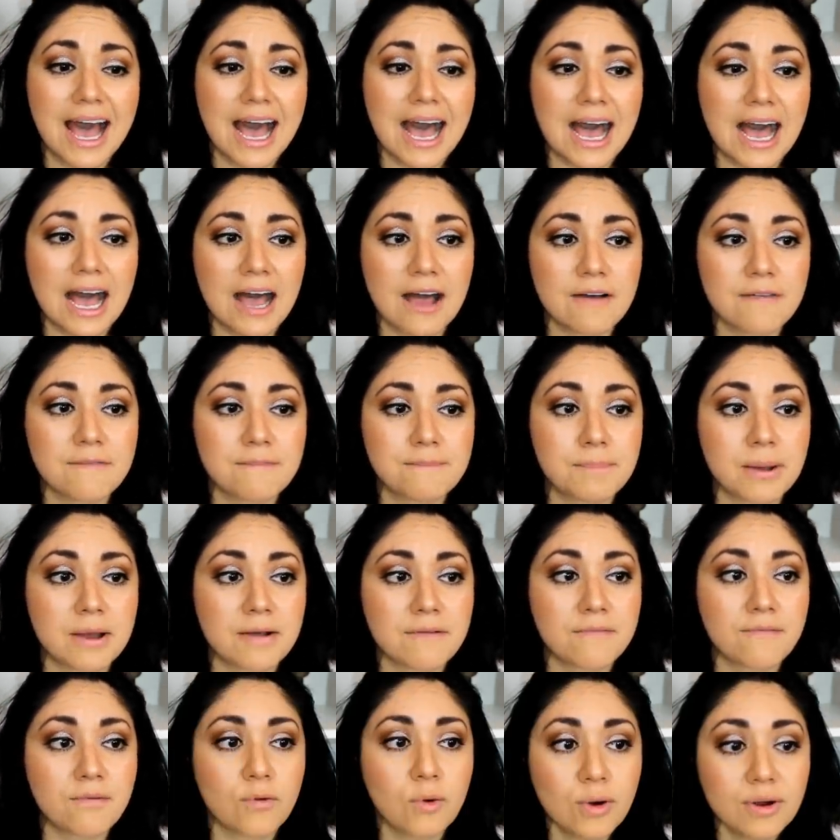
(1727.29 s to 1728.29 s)
Uh,
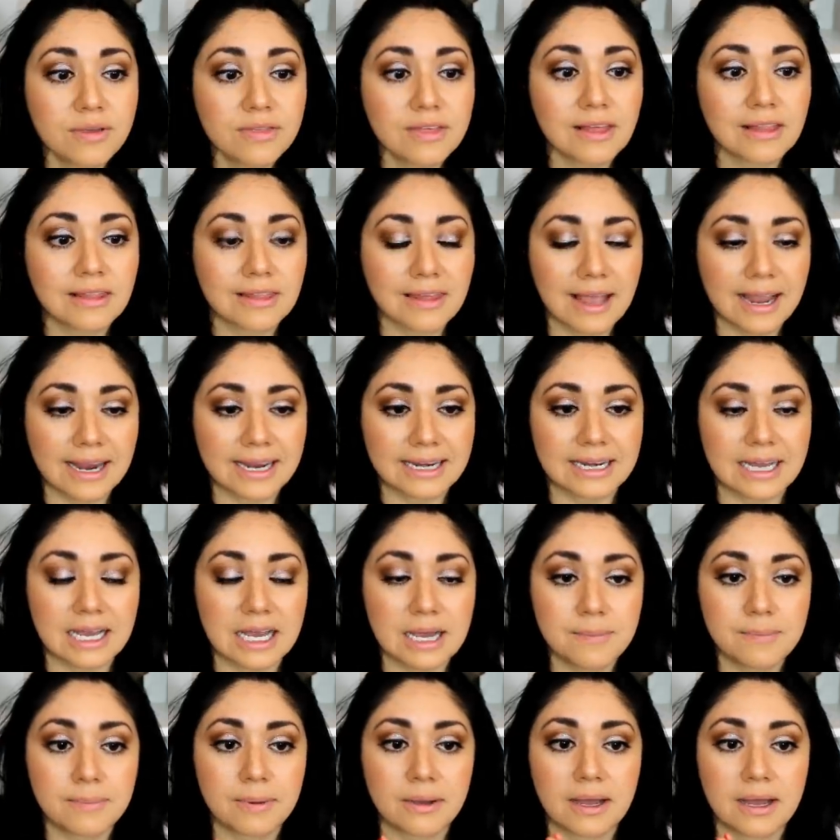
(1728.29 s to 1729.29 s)
but for the
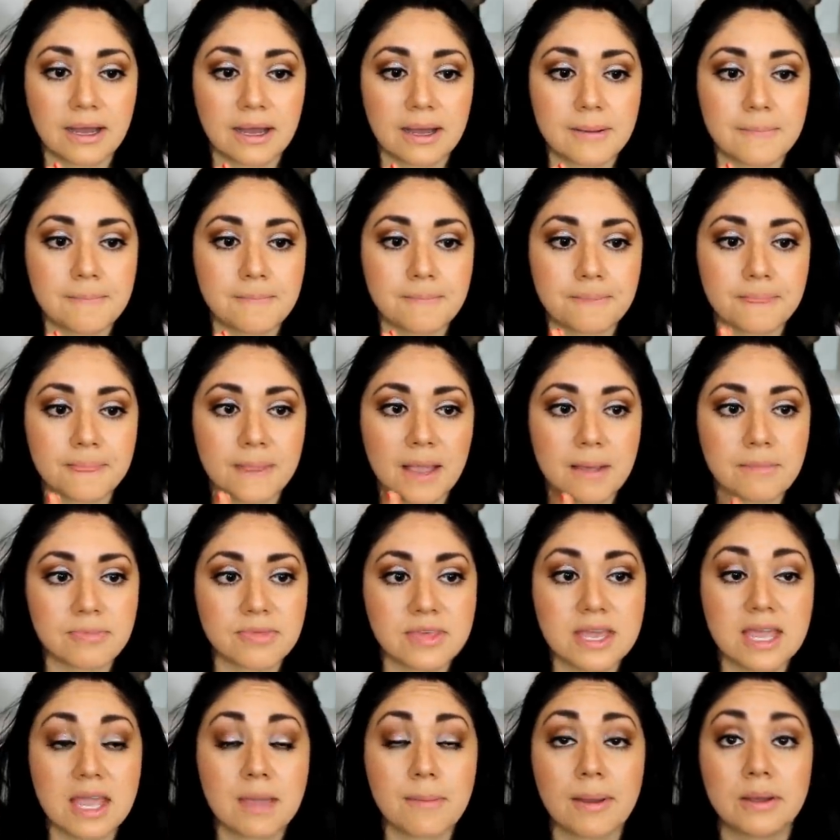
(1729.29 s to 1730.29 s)
lineup, um, I'm
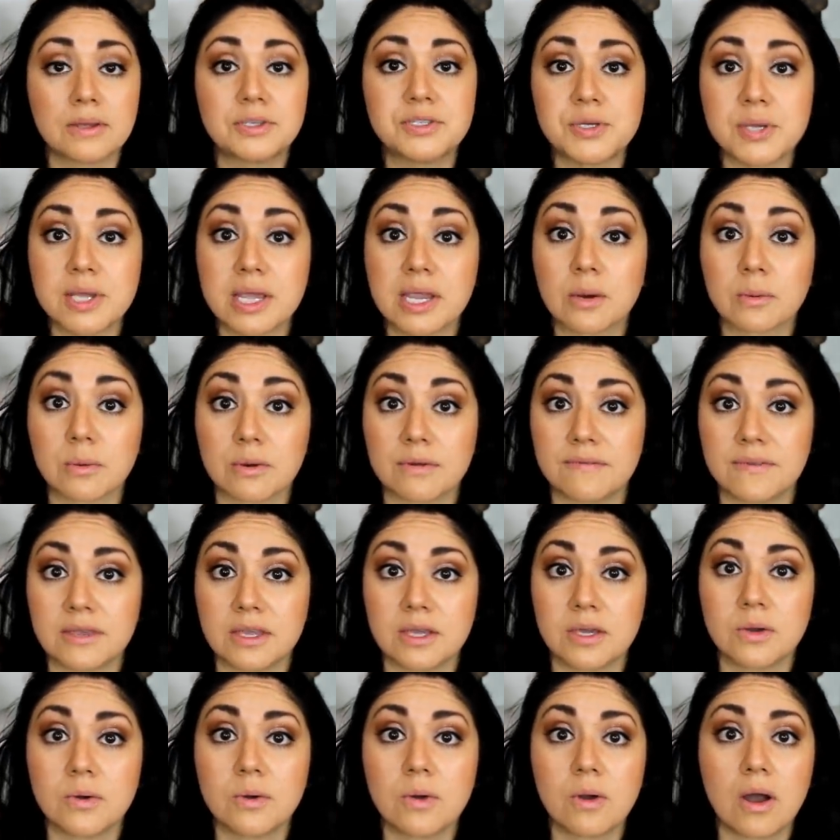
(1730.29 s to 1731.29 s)
thinking about doing a
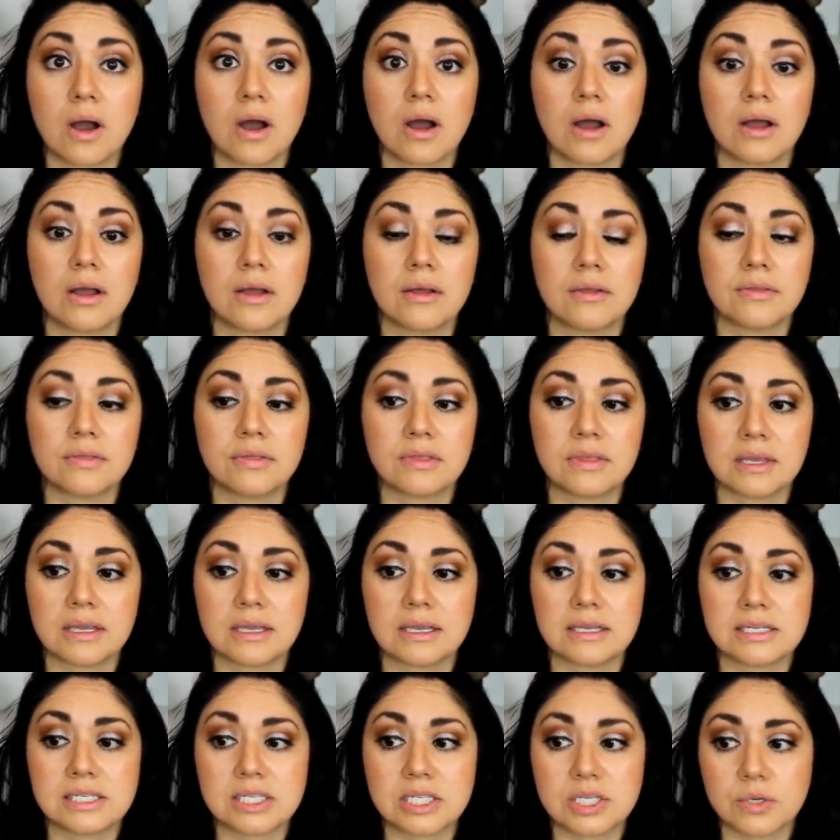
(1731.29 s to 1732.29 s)
review on
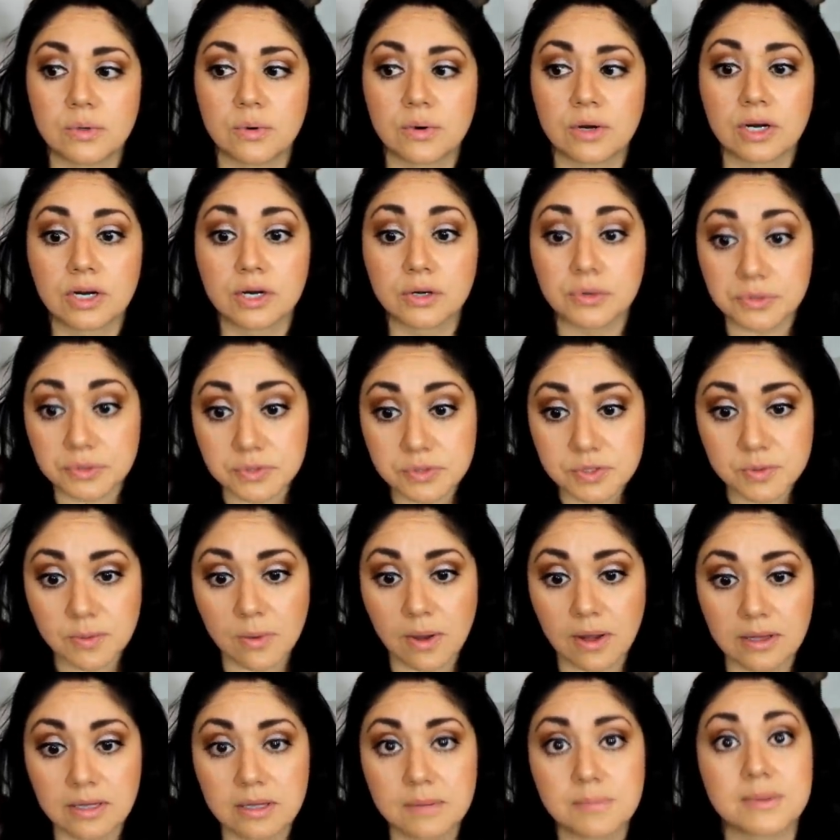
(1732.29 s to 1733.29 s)
the Dior Cruise
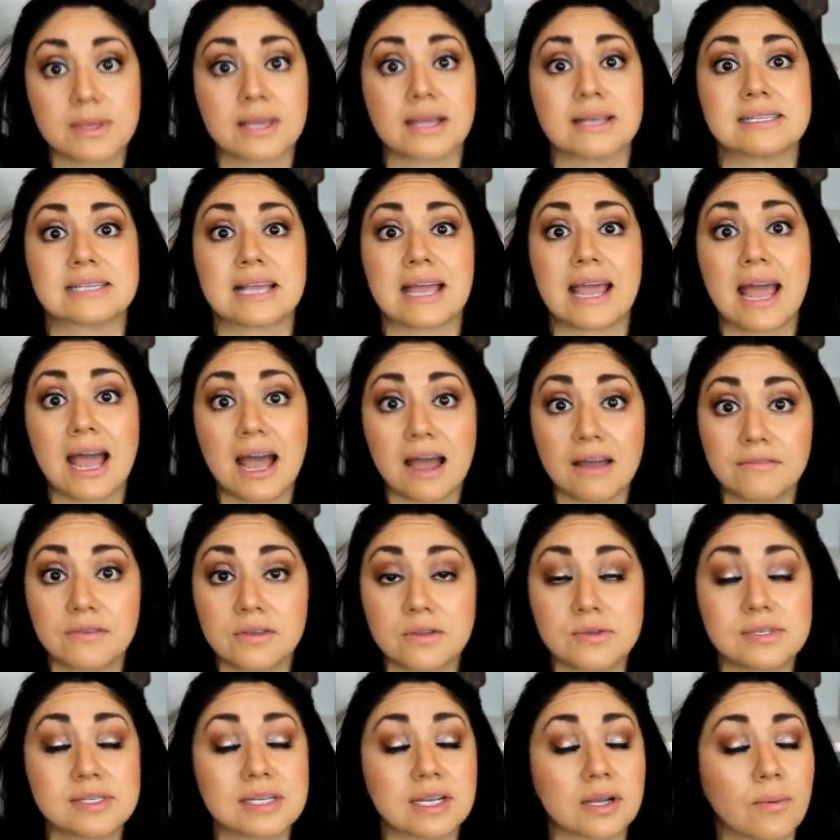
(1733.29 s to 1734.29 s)
Wallet because I have
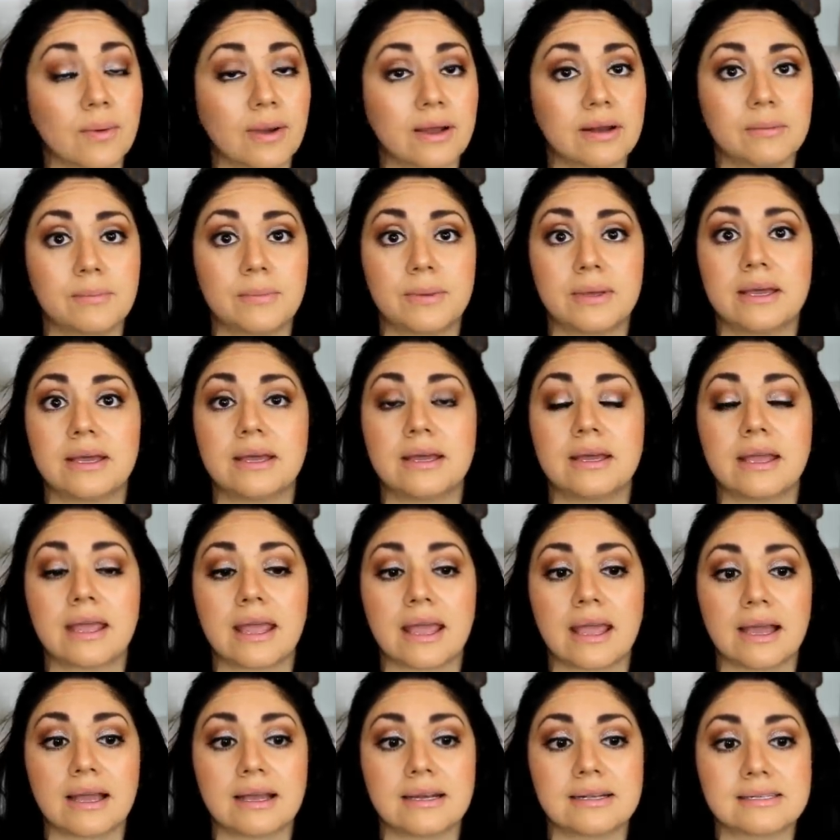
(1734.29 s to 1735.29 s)
used it quite a bit
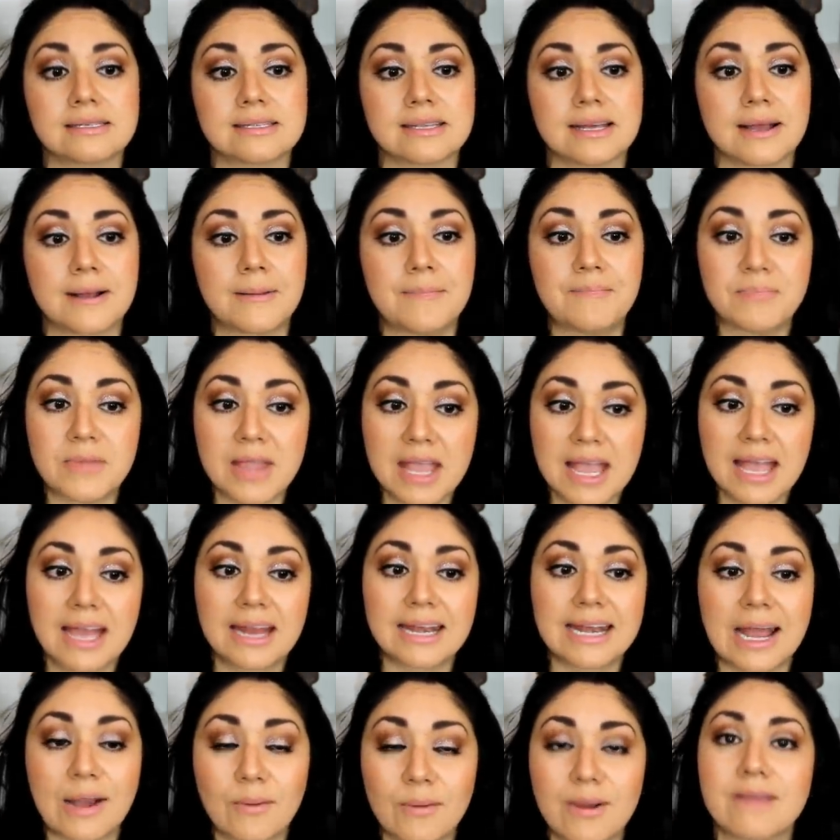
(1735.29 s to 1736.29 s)
and um,
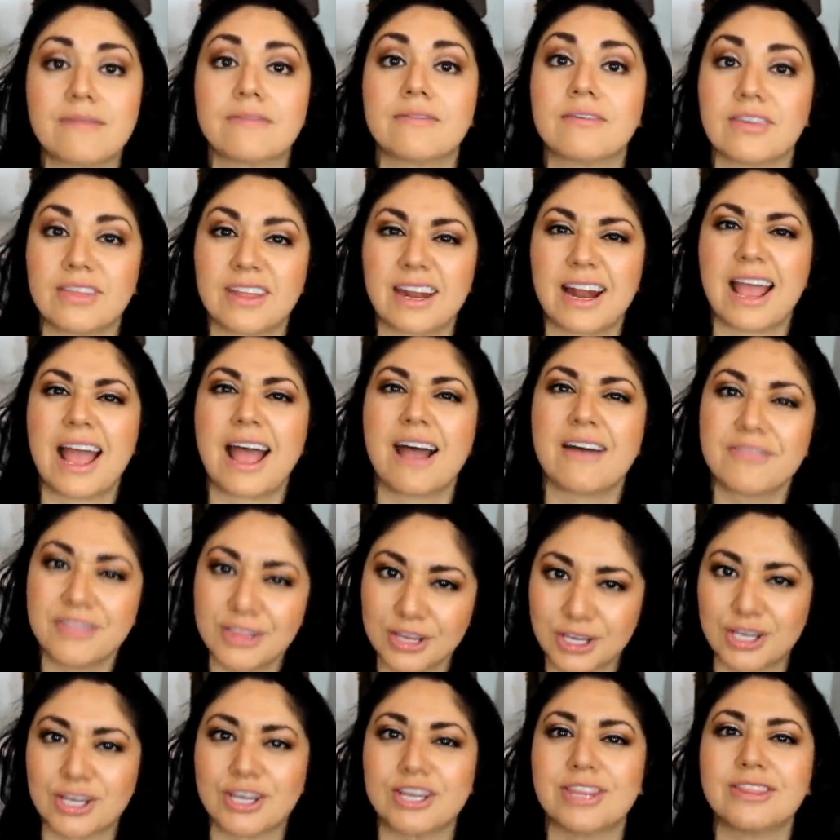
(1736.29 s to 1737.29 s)
now I feel that I have
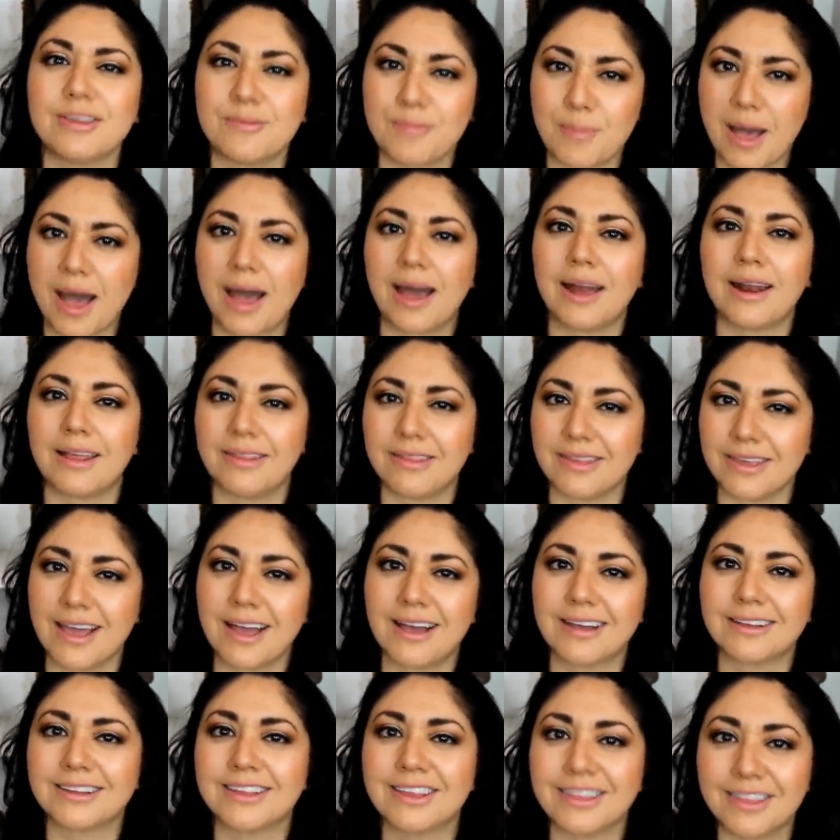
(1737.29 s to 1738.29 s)
the good, the bad, and the
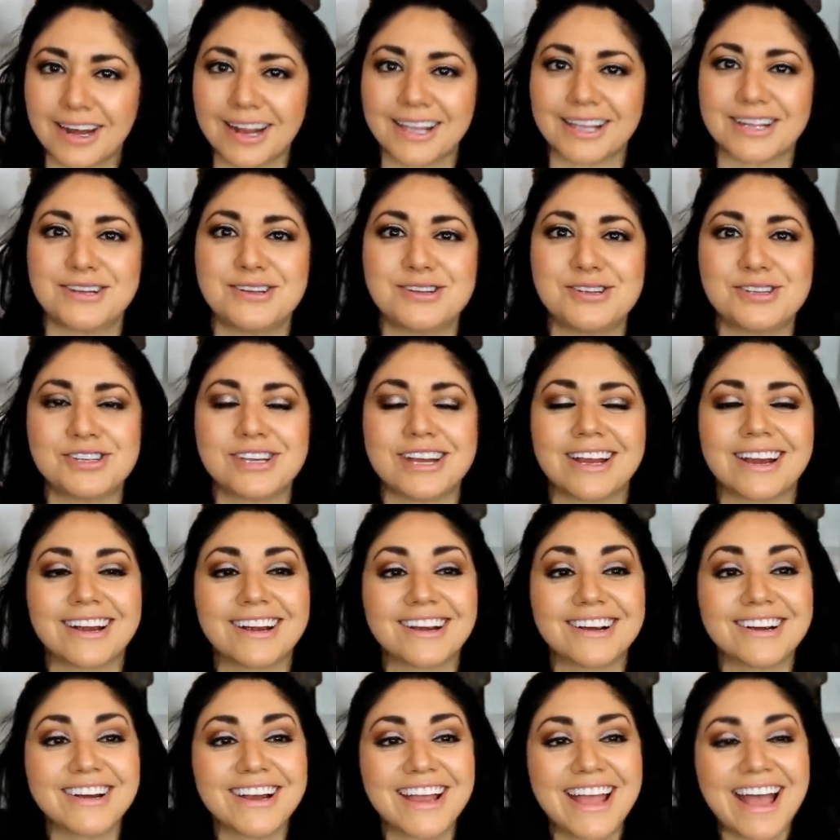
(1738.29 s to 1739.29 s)
ugly that I can
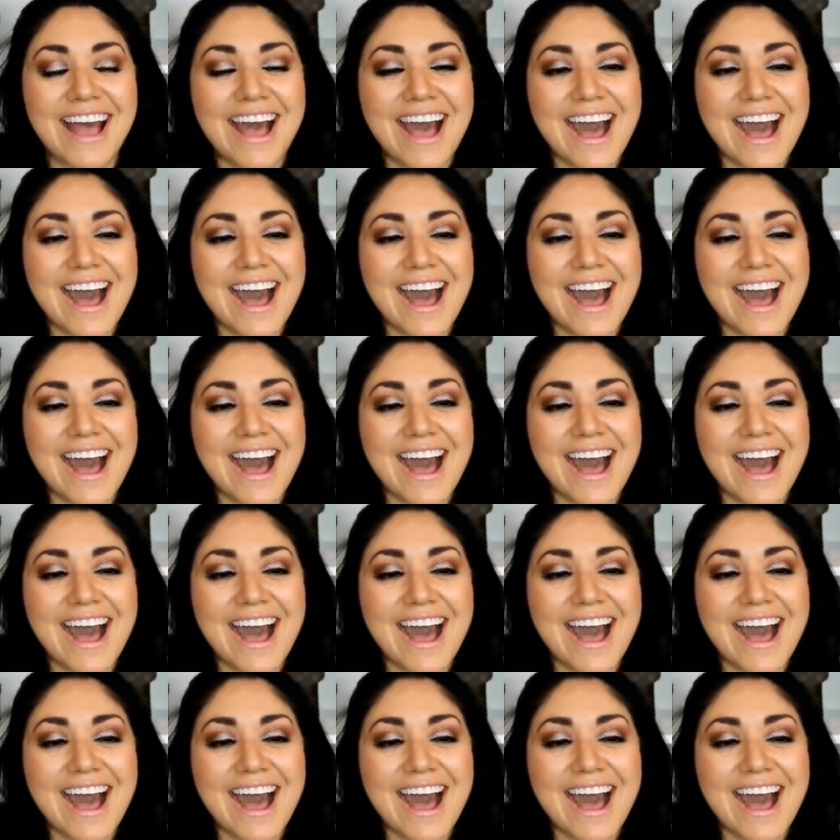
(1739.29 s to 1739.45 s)
share.